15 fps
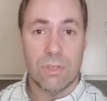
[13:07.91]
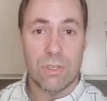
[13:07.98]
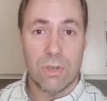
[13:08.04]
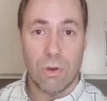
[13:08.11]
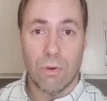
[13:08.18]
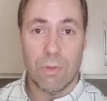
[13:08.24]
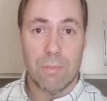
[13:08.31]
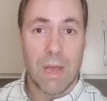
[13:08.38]

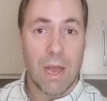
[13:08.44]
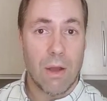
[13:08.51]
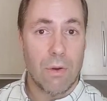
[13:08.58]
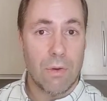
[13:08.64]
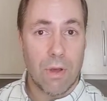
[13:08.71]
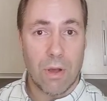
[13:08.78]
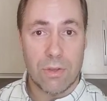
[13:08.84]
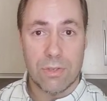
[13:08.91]
show them how
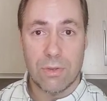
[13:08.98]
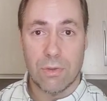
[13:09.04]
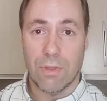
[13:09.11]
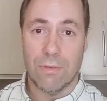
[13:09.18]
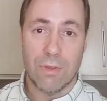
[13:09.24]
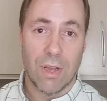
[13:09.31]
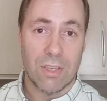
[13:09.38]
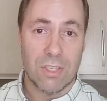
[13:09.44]
also they've
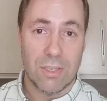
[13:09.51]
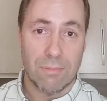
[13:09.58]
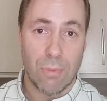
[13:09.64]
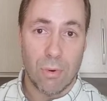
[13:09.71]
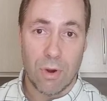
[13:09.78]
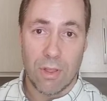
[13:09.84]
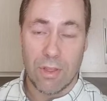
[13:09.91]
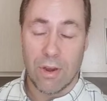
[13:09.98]
got
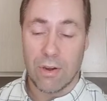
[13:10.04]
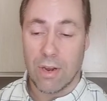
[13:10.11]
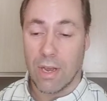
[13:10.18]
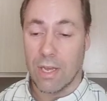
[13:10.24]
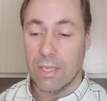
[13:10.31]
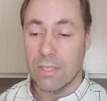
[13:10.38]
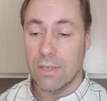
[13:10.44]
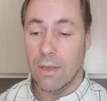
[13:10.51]
support there,
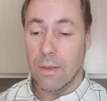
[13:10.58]
guys.